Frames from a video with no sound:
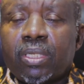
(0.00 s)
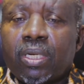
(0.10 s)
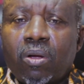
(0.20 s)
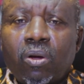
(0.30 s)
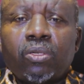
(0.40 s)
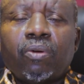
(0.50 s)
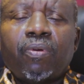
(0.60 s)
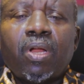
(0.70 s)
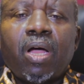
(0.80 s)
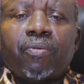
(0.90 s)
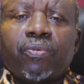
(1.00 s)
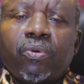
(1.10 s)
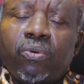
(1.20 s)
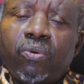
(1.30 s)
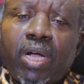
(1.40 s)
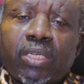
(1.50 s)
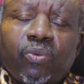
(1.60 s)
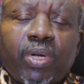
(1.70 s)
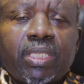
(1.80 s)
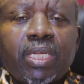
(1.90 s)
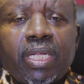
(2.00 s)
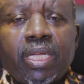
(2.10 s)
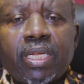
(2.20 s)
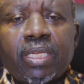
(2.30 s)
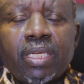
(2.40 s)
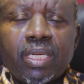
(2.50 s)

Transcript: the God of love, who has once again